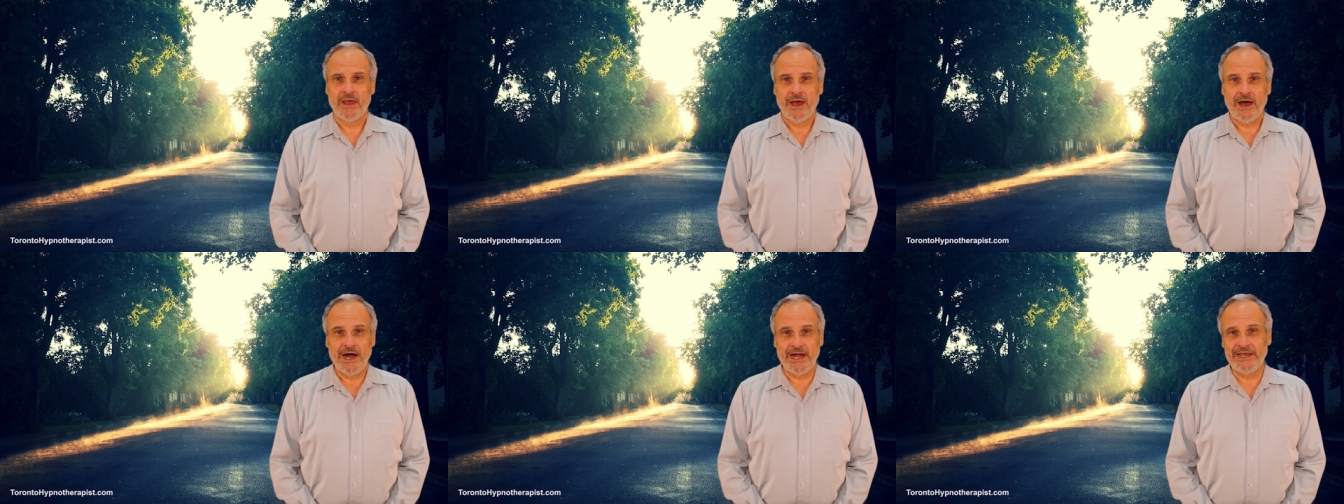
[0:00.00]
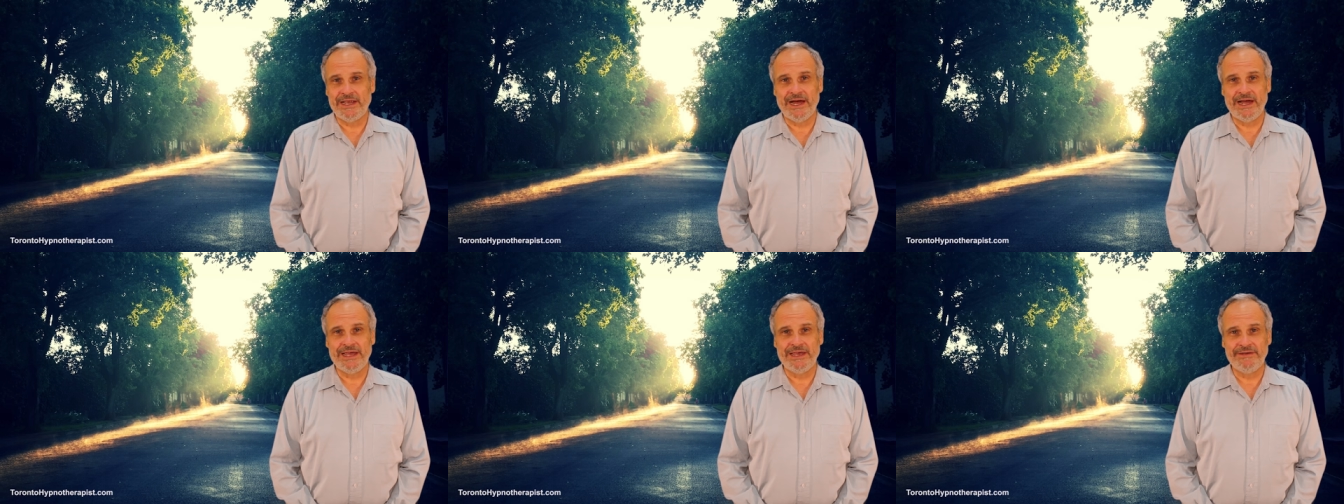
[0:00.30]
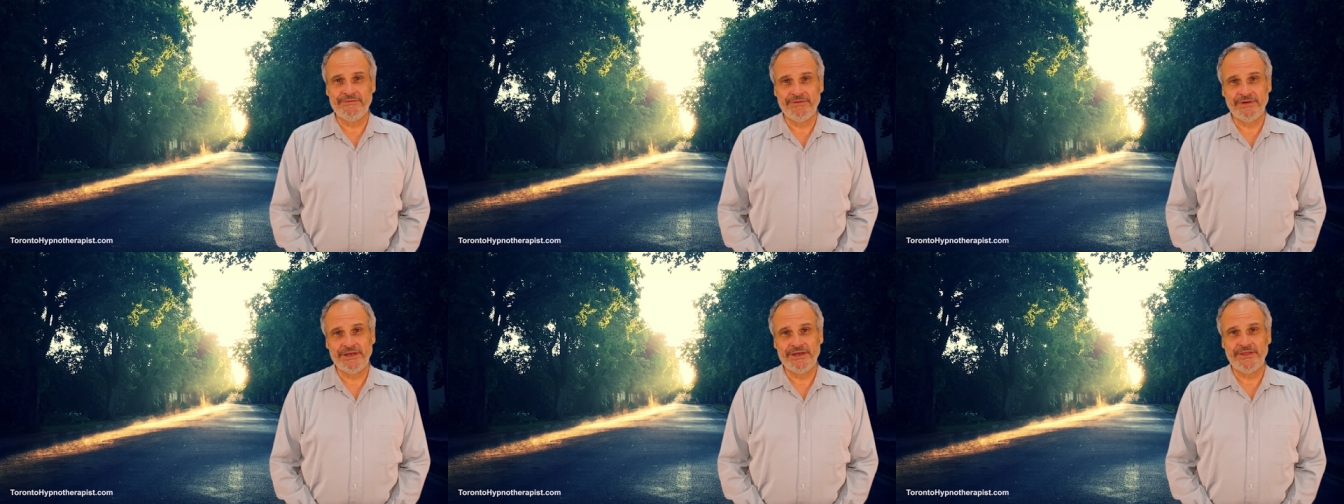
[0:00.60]
I
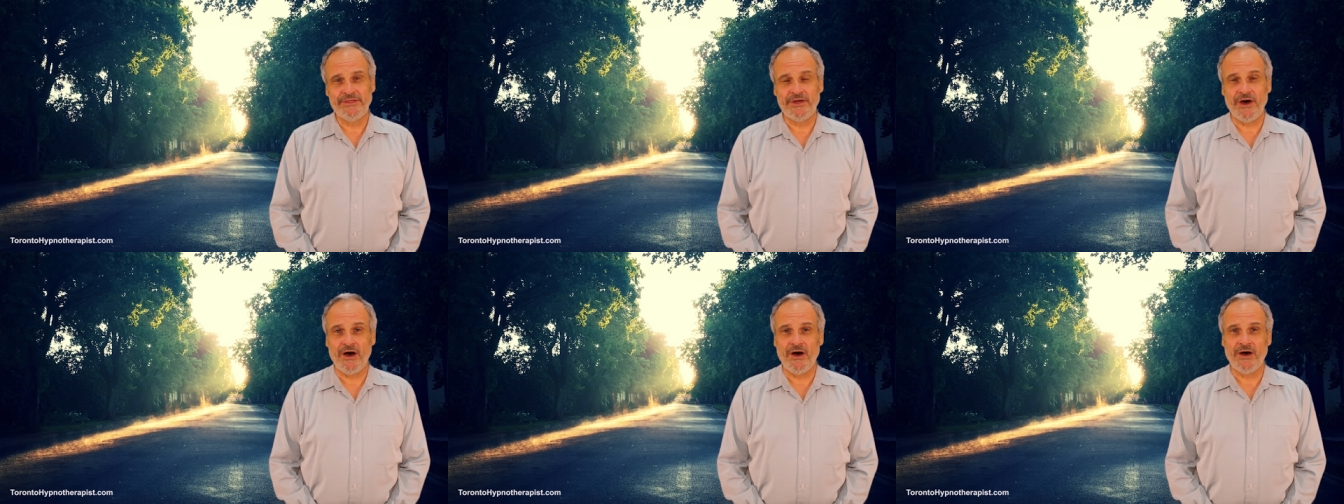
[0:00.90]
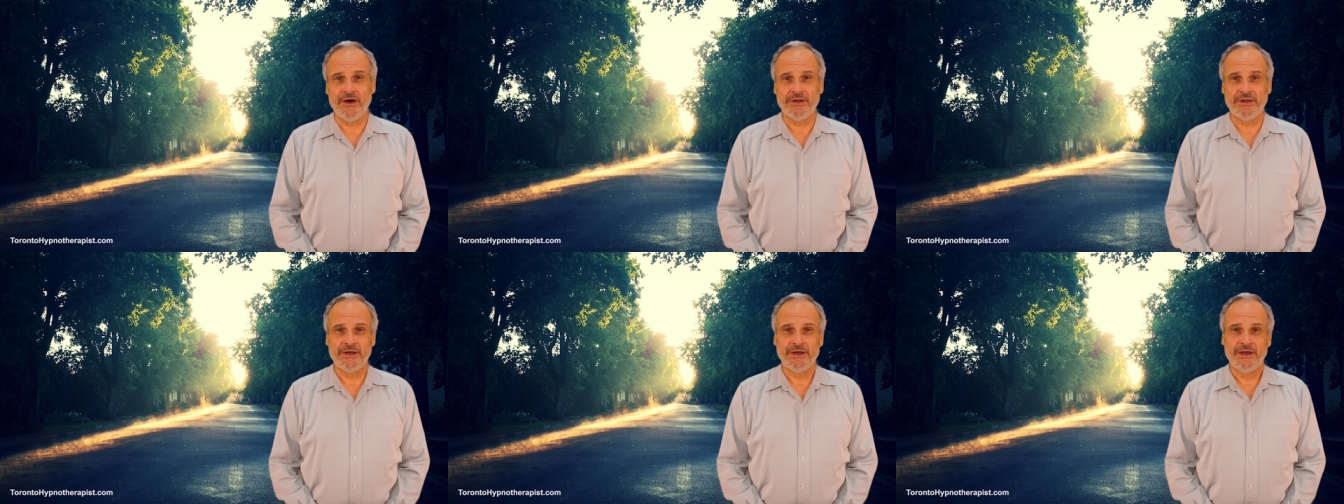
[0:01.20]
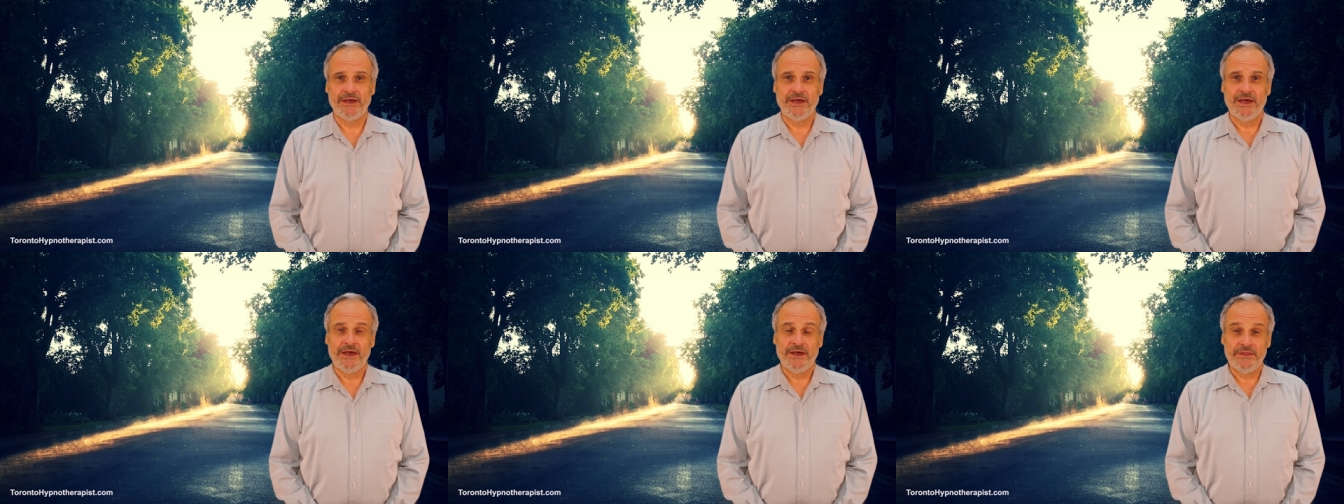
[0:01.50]
naively thought
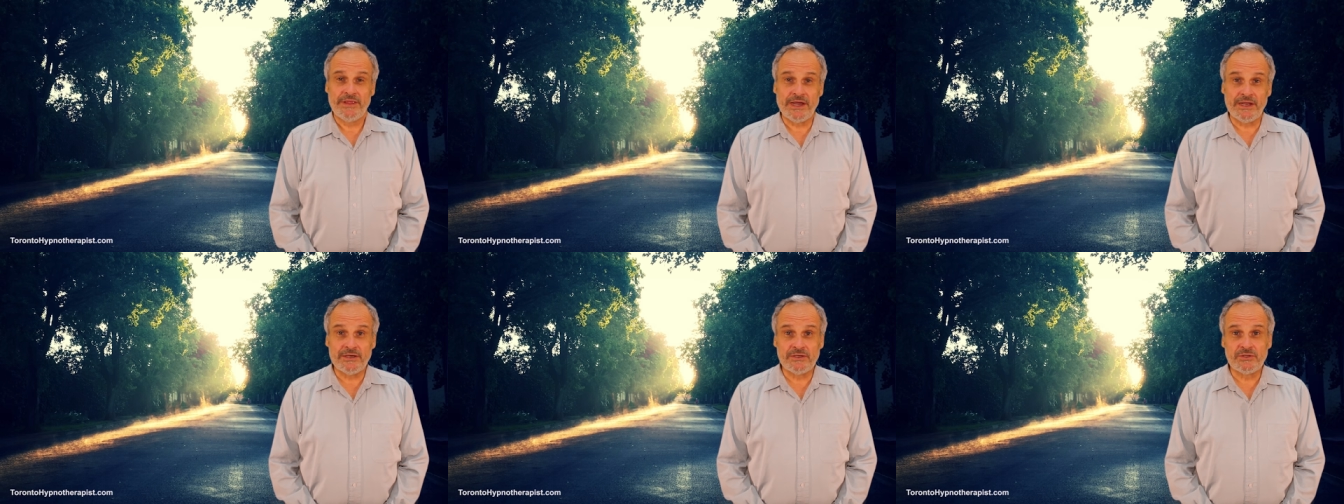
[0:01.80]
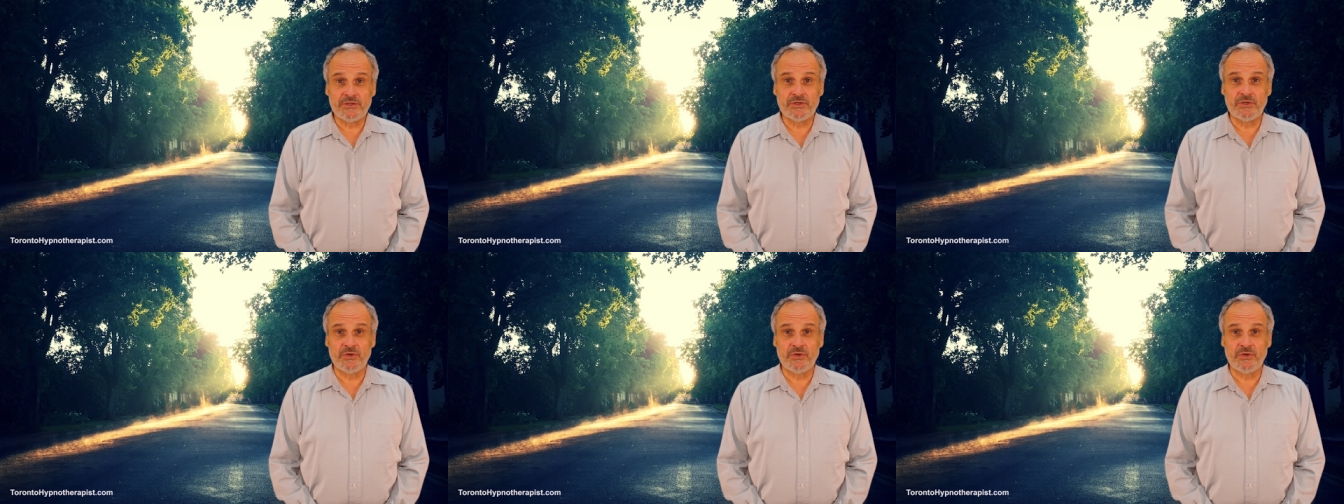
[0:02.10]
that as